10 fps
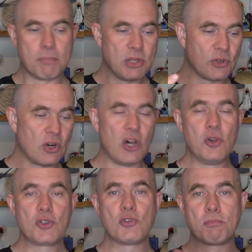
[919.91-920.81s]
but they're
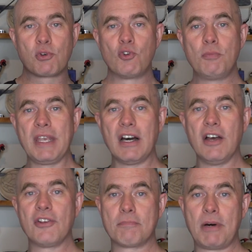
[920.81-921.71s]
also probing
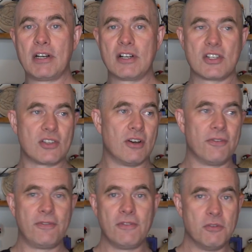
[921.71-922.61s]
other parts
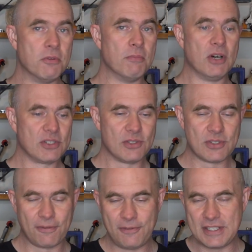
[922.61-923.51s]
of the models
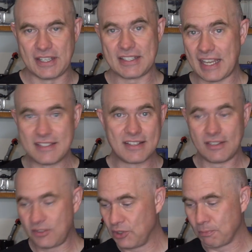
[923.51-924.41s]
of physics and
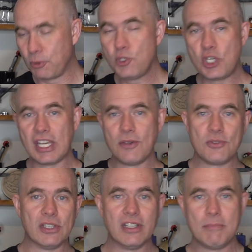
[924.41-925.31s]
you know, pushing
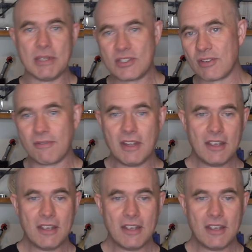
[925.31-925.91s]
out the limits on